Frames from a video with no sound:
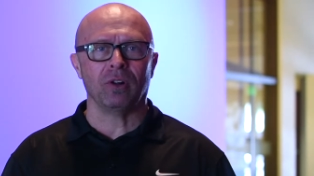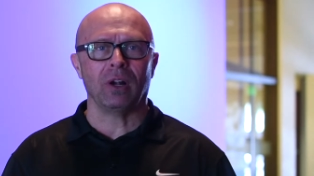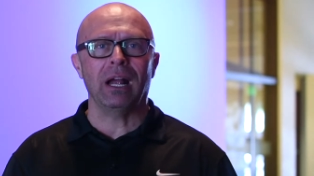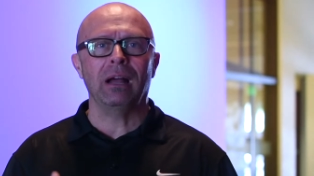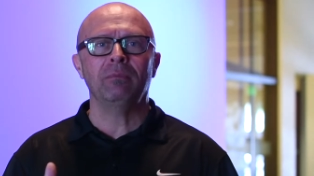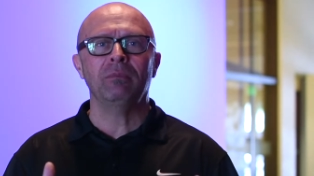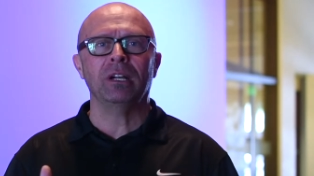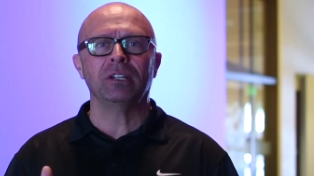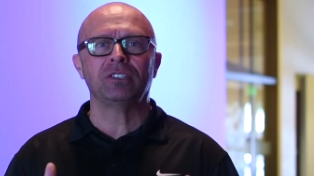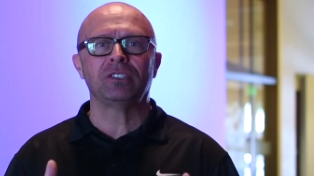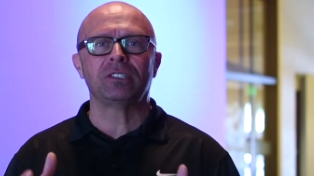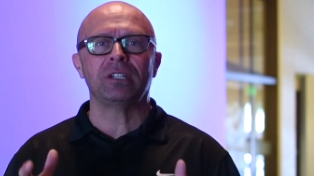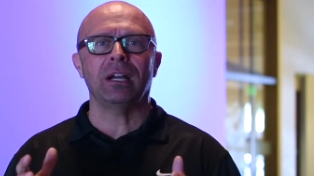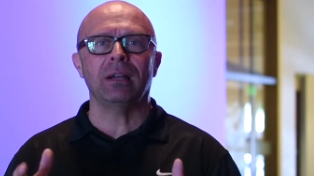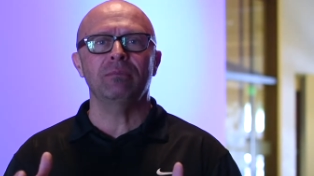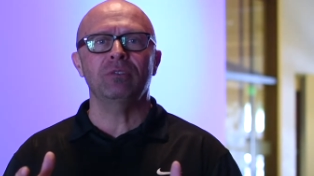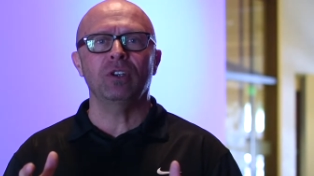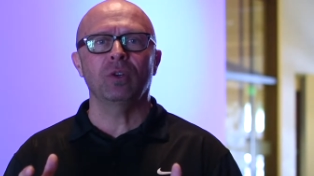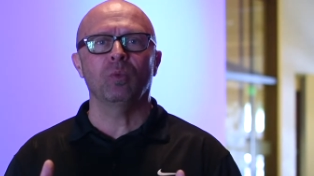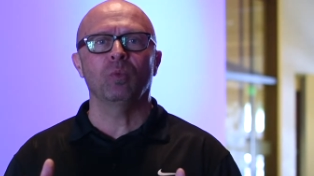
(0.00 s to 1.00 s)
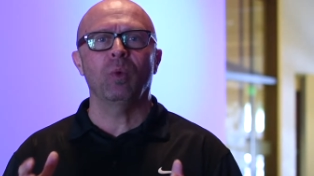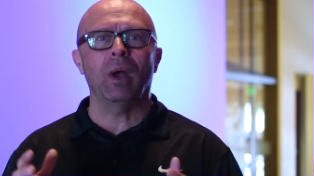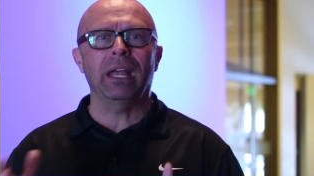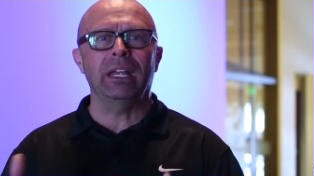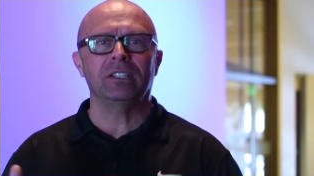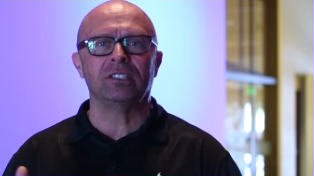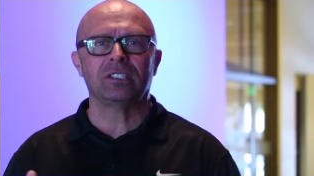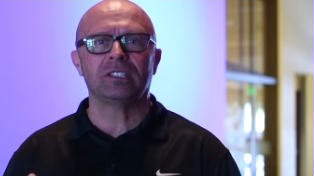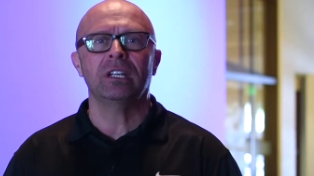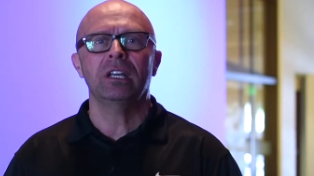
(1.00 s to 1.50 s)
Or how much time do you
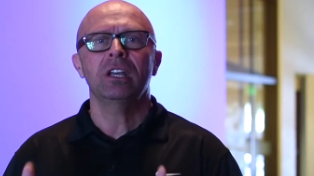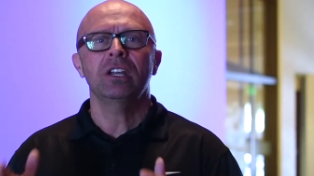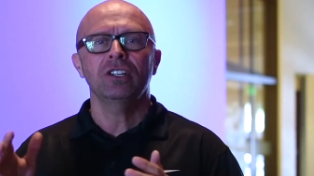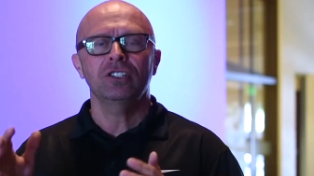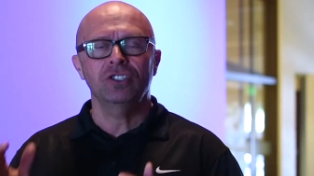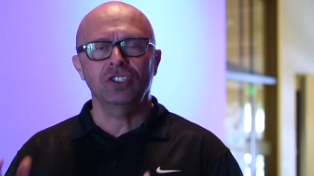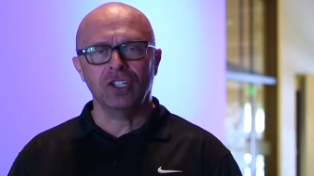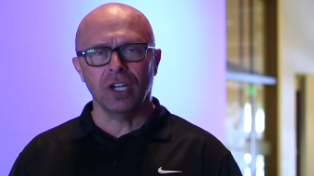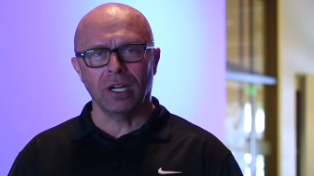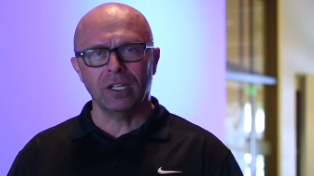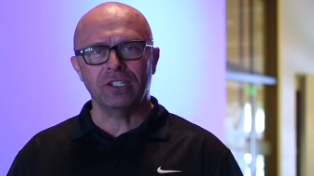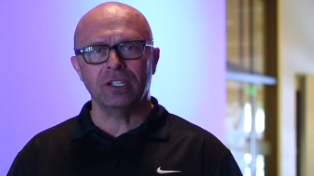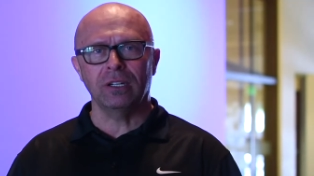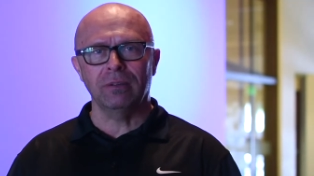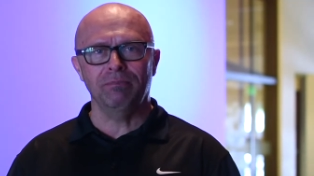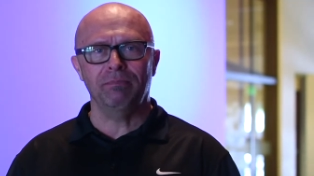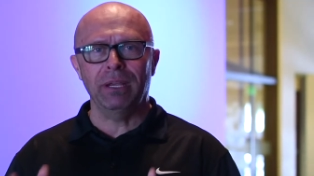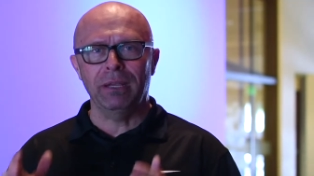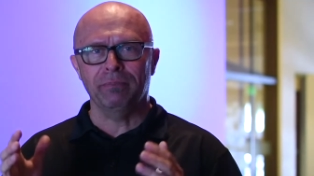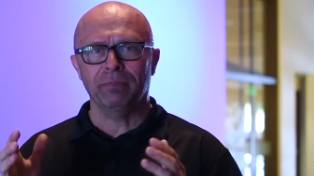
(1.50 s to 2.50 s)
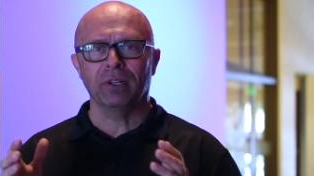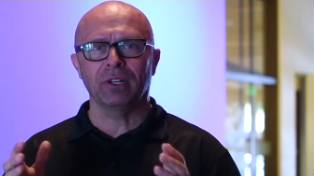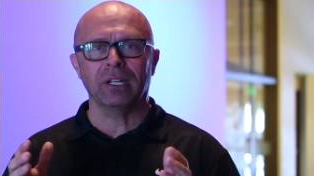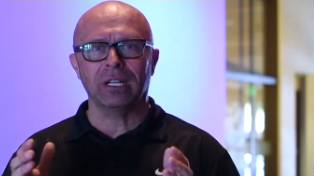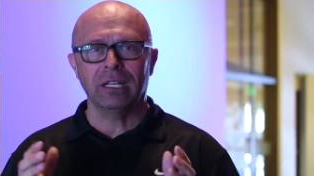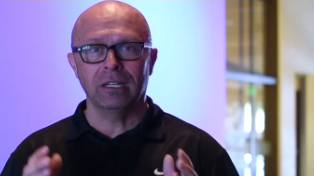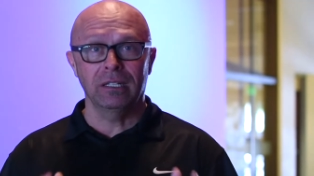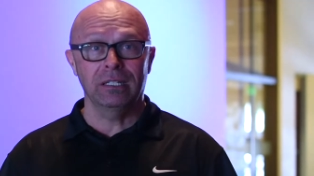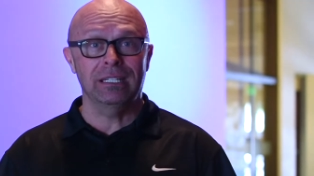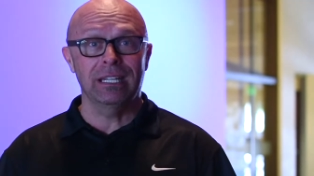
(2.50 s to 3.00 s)
waste judging people
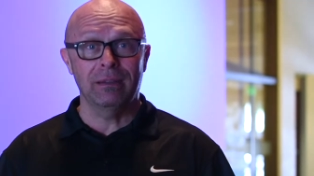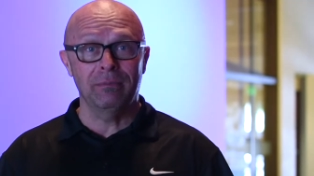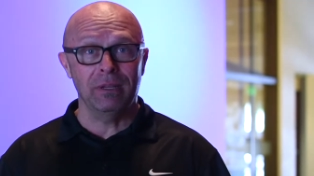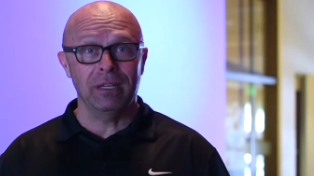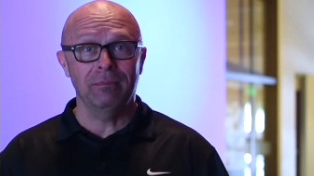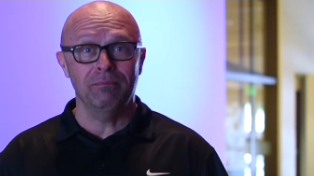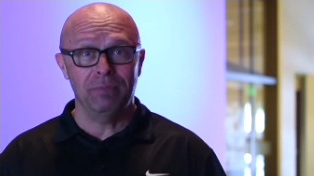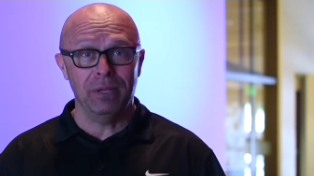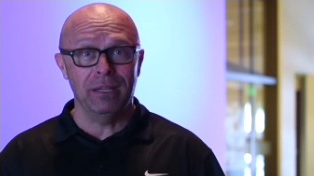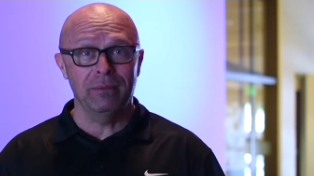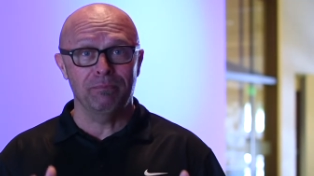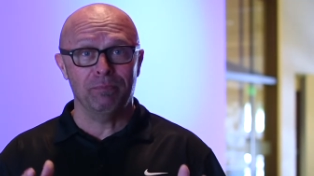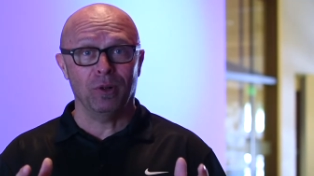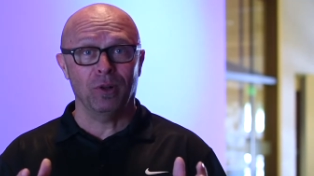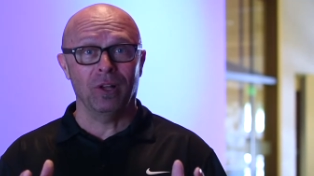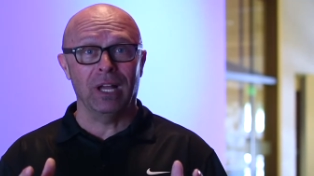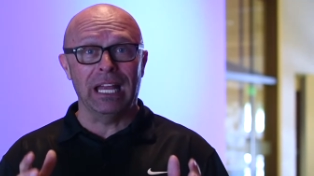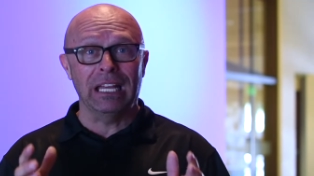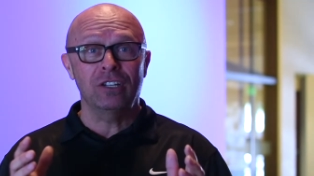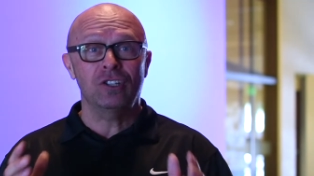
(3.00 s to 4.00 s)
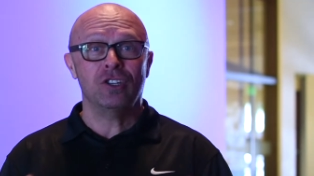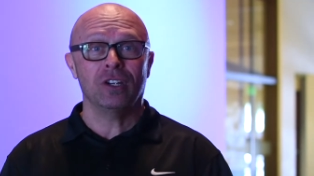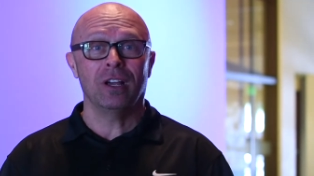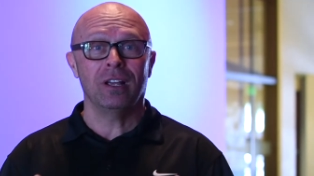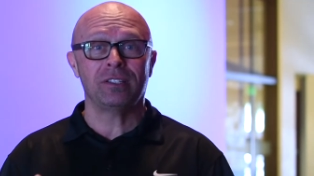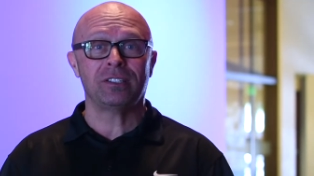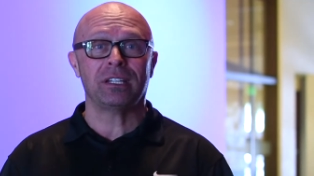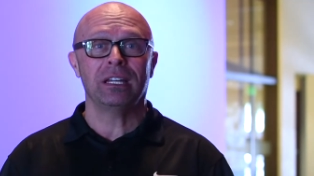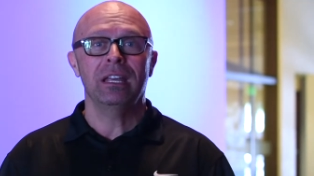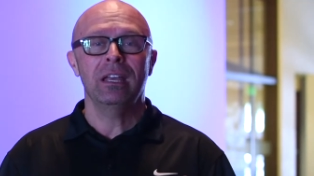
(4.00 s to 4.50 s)
and condemning people and
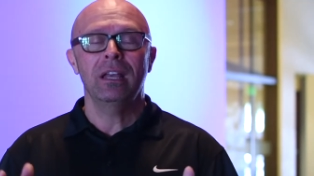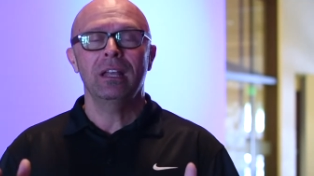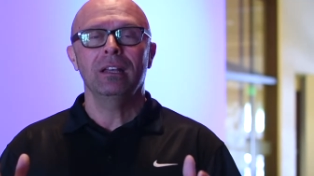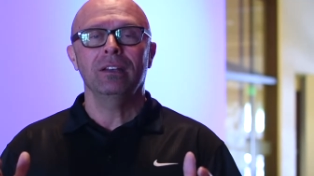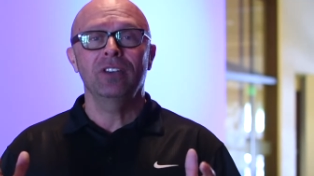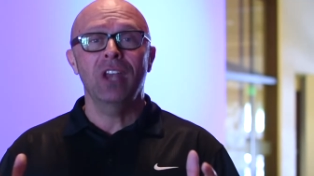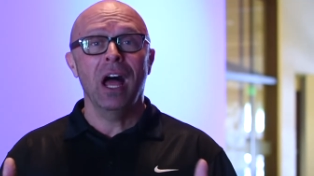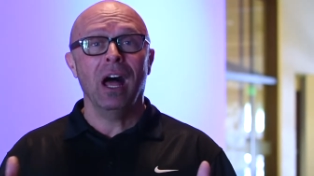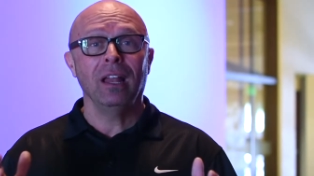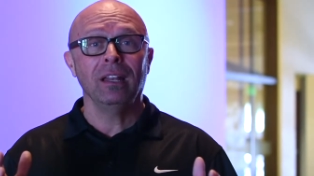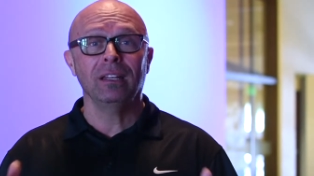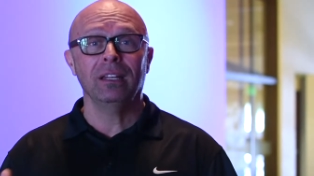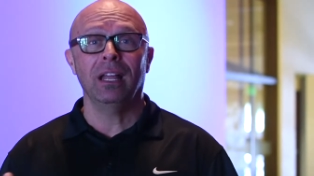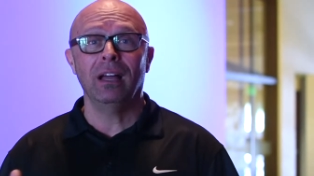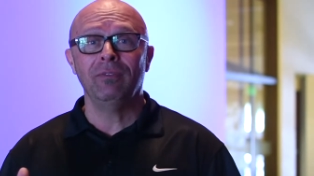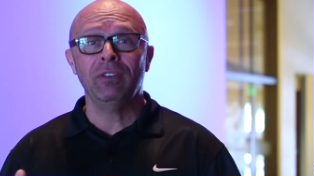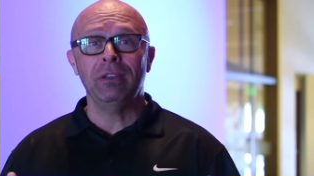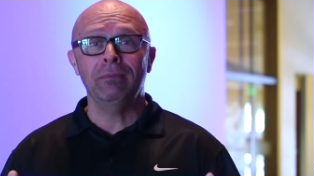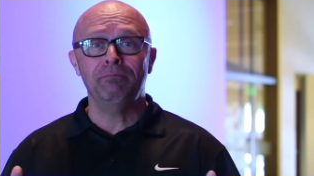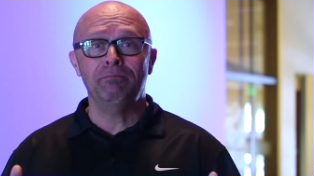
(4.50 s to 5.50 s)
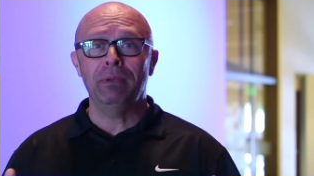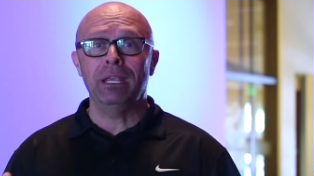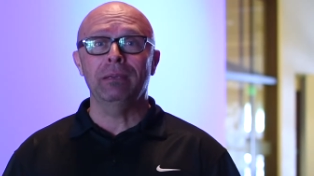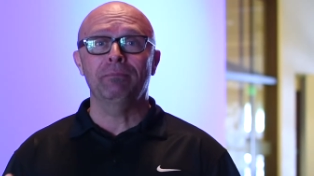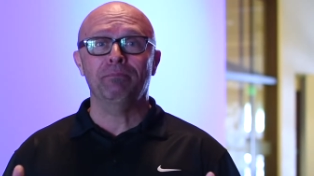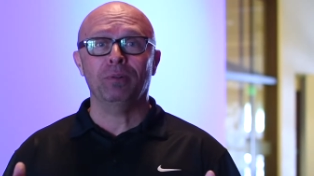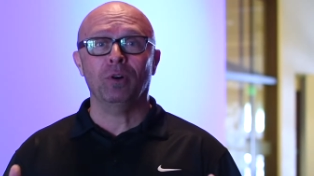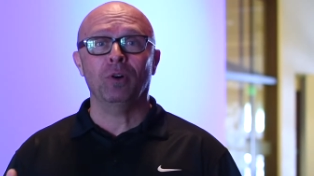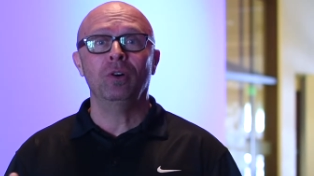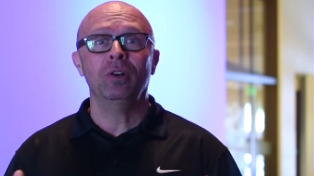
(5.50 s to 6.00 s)
just not loving
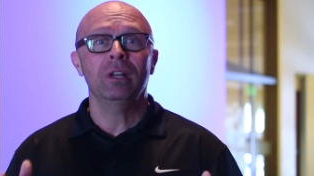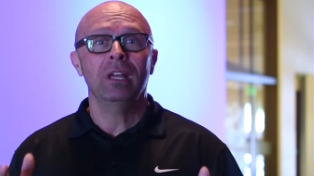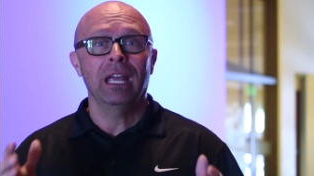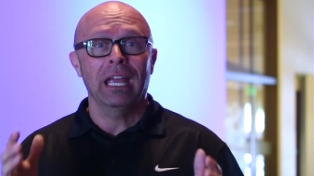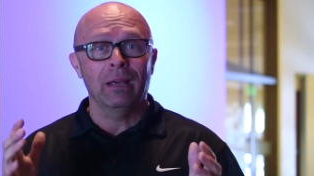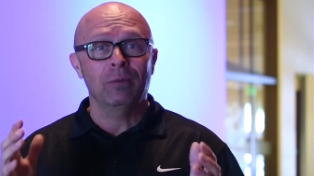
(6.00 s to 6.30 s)
people,